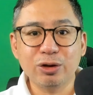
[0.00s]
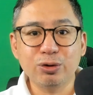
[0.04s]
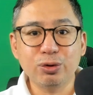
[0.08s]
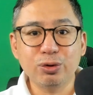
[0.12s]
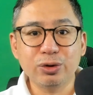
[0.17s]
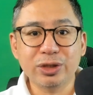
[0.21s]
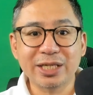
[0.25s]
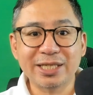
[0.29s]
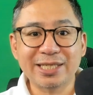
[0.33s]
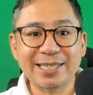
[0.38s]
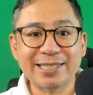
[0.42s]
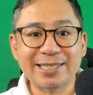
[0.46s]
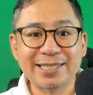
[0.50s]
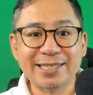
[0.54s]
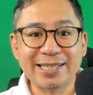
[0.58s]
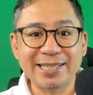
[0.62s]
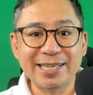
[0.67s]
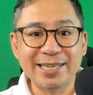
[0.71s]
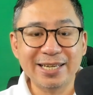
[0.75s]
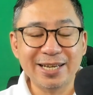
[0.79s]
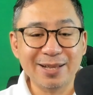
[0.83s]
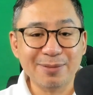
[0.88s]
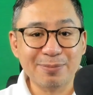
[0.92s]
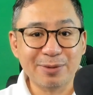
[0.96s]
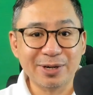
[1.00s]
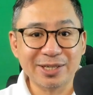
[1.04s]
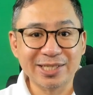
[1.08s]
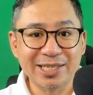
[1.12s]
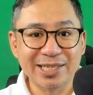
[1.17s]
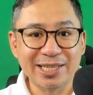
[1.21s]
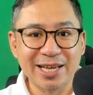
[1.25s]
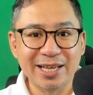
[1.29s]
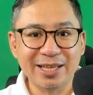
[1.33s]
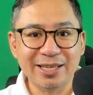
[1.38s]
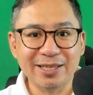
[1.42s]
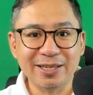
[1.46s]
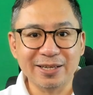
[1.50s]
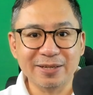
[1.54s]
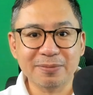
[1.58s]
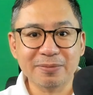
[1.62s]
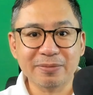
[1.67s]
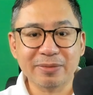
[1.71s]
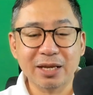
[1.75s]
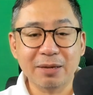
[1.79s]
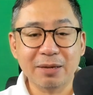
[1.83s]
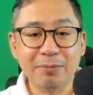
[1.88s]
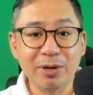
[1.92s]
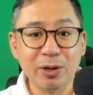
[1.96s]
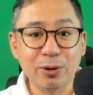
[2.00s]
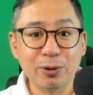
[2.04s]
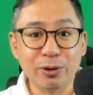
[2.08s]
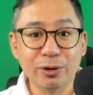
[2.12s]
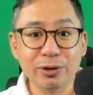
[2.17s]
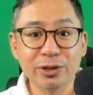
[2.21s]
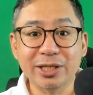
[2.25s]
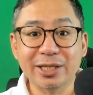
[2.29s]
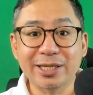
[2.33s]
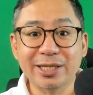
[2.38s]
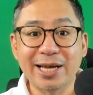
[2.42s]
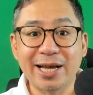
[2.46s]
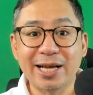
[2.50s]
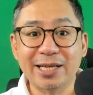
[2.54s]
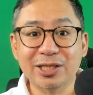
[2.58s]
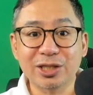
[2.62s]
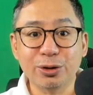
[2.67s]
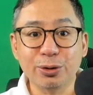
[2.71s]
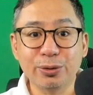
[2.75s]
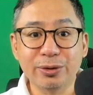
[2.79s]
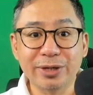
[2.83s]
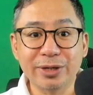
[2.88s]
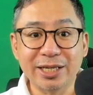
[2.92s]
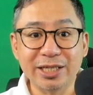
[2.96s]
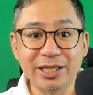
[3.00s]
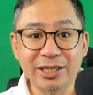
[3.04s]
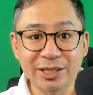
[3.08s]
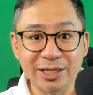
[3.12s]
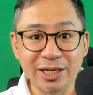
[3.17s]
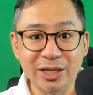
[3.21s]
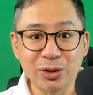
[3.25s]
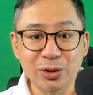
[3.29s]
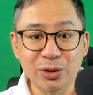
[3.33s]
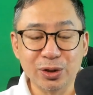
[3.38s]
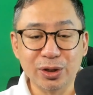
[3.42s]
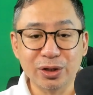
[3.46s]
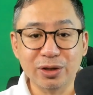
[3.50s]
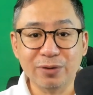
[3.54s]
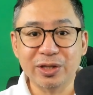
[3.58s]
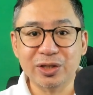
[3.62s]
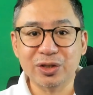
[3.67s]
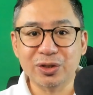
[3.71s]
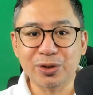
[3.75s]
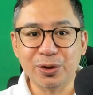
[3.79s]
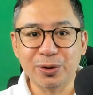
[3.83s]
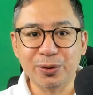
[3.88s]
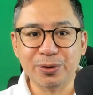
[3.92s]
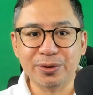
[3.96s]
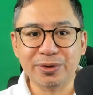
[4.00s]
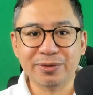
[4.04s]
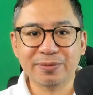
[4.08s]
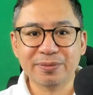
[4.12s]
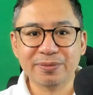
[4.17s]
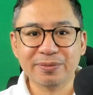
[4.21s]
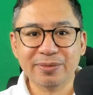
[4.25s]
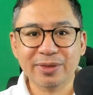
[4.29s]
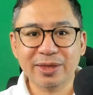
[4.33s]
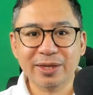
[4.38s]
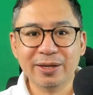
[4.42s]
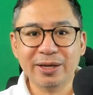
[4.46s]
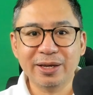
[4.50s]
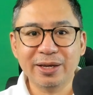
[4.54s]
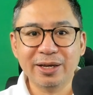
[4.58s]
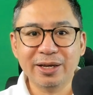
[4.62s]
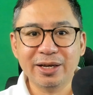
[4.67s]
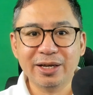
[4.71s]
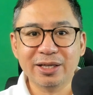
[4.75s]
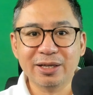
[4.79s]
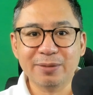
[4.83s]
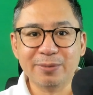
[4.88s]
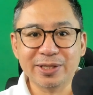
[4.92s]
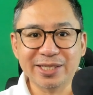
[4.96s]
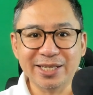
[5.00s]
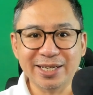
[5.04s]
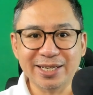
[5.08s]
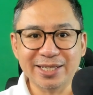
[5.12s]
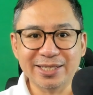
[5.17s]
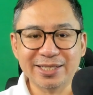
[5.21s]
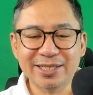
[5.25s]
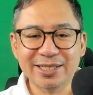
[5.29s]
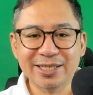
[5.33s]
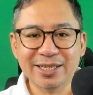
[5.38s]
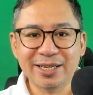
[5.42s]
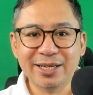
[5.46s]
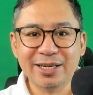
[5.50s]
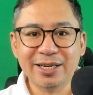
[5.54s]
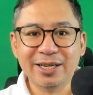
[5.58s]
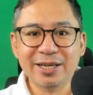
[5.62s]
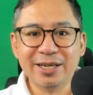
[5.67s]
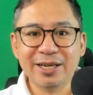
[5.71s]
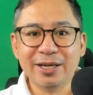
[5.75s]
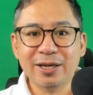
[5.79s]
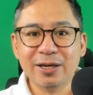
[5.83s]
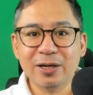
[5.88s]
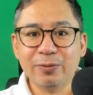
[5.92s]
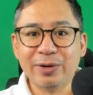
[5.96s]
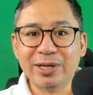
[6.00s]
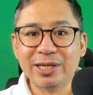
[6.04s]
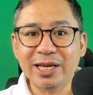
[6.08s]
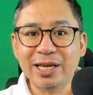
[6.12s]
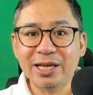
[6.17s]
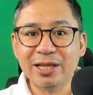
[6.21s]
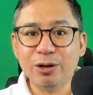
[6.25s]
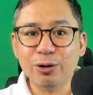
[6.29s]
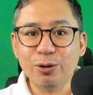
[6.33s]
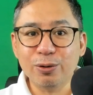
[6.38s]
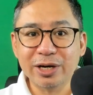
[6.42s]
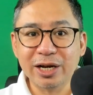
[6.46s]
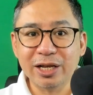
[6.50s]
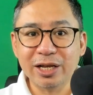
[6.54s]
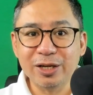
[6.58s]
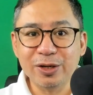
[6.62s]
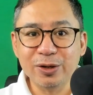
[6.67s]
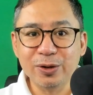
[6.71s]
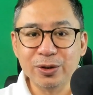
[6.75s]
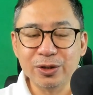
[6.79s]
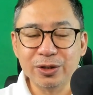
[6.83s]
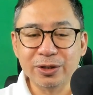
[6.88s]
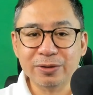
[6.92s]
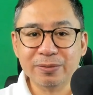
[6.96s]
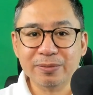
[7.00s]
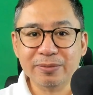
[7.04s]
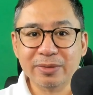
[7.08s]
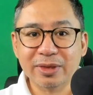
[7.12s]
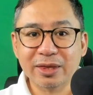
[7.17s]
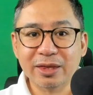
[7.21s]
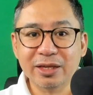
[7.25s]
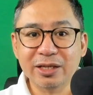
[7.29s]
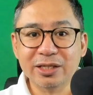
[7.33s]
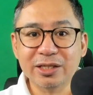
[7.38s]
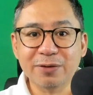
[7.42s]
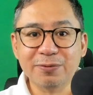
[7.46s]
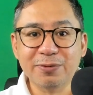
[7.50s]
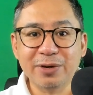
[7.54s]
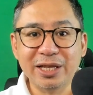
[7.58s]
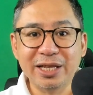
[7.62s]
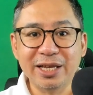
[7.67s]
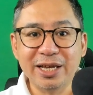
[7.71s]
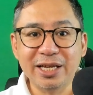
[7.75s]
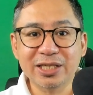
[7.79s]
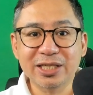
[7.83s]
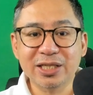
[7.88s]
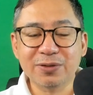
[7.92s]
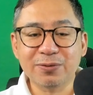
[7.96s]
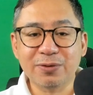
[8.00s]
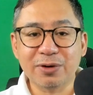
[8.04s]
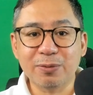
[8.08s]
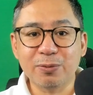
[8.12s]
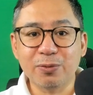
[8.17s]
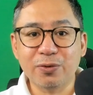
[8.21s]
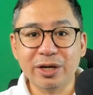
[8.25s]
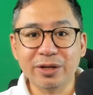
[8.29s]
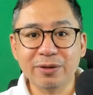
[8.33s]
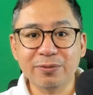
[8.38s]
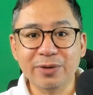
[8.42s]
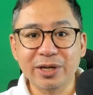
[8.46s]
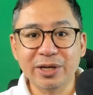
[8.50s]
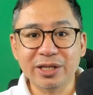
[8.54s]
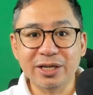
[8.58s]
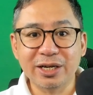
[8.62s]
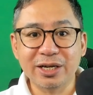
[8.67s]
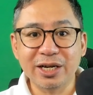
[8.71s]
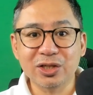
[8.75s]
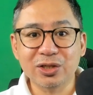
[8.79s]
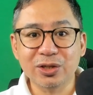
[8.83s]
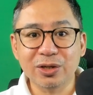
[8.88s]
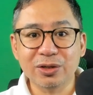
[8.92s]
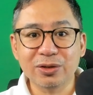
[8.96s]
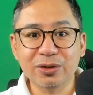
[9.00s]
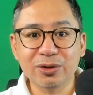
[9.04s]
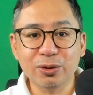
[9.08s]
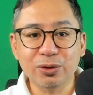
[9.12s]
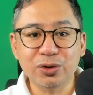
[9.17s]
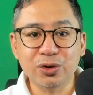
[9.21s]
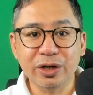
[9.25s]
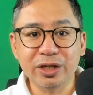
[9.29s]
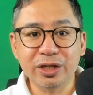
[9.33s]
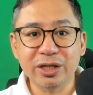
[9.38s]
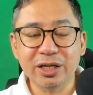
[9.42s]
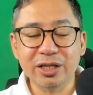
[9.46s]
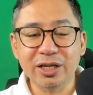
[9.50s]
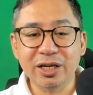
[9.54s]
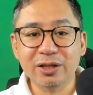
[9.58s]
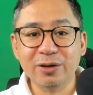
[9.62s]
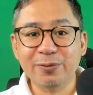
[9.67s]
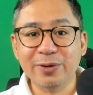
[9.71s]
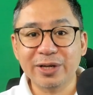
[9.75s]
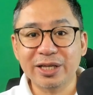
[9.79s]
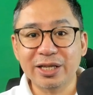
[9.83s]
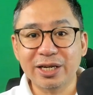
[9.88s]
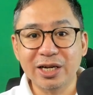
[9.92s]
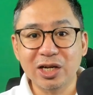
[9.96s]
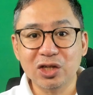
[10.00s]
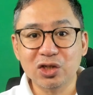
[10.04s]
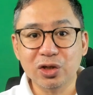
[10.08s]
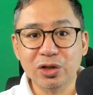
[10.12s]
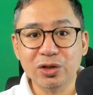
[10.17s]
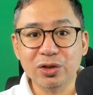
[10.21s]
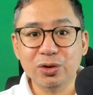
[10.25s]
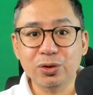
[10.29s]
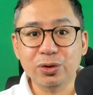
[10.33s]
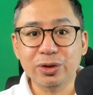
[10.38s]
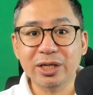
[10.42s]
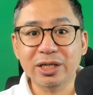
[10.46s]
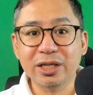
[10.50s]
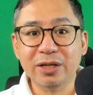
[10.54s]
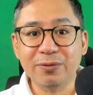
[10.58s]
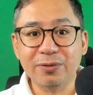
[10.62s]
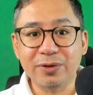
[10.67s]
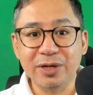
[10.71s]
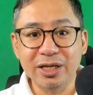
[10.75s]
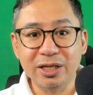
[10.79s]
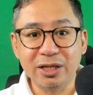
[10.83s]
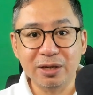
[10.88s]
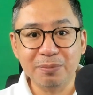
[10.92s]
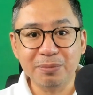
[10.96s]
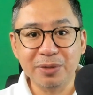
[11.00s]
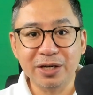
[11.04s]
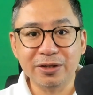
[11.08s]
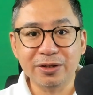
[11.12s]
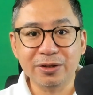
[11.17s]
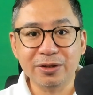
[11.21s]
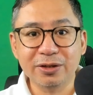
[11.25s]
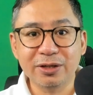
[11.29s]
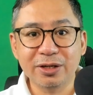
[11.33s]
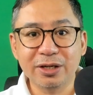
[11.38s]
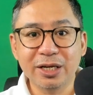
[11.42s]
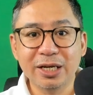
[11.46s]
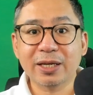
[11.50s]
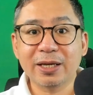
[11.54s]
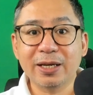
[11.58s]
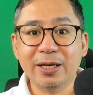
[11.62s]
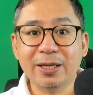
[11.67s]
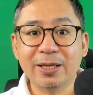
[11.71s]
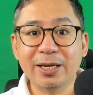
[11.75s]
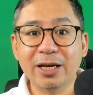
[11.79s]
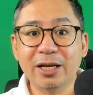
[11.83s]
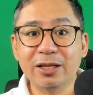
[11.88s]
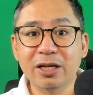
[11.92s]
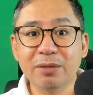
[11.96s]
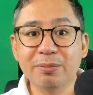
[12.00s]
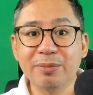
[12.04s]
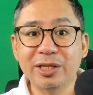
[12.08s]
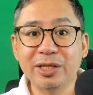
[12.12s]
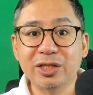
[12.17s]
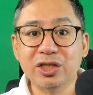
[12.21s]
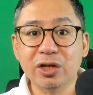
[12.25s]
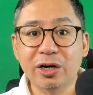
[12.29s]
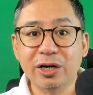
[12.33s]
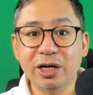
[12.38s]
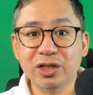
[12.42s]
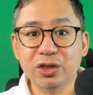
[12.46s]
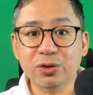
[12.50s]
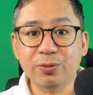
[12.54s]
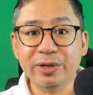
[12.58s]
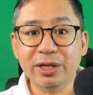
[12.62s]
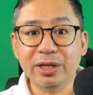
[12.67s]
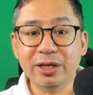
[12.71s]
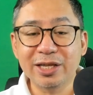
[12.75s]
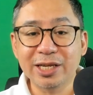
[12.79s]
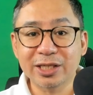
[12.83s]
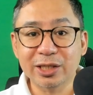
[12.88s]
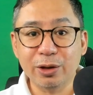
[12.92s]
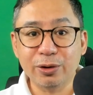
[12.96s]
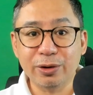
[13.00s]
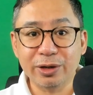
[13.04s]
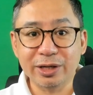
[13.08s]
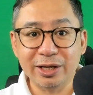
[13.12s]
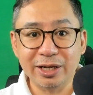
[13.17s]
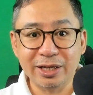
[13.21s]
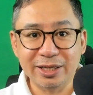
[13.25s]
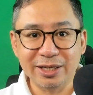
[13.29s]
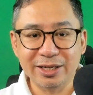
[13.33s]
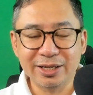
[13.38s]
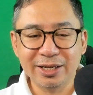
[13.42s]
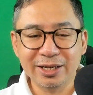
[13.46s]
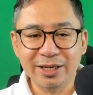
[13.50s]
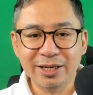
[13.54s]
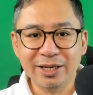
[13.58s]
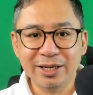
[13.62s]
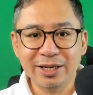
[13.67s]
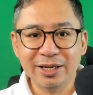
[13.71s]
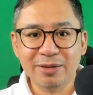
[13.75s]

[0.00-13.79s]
loses its legal personality because it has no registration of its own. Number six, when a local union disaffiliates from one federation to join another federation during the freedom period, it cannot be charged with disloyalty